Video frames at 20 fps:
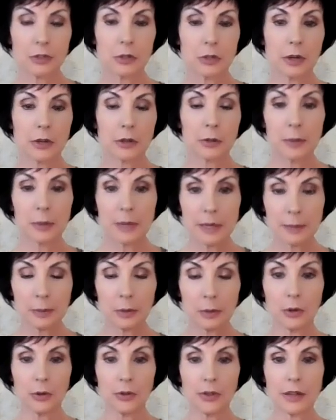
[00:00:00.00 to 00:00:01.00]
to other
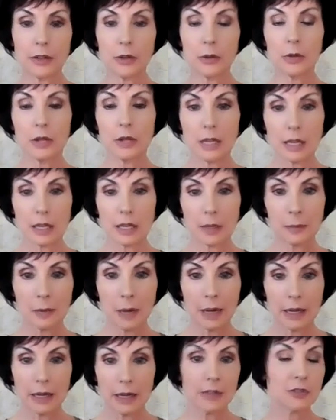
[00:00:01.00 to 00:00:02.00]
people that you think
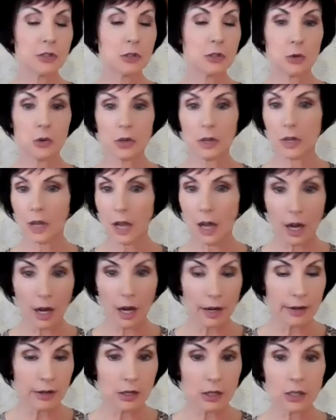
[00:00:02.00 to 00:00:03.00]
might have scored
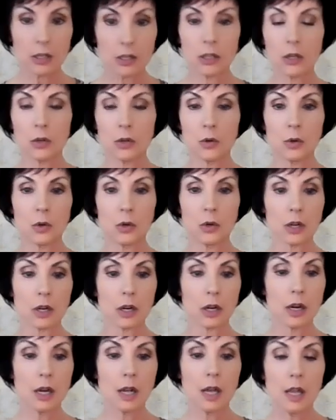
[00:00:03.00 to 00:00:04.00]
higher,
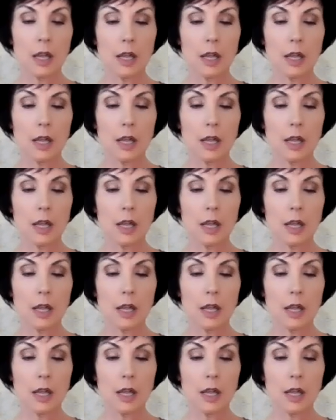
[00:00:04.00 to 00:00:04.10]
or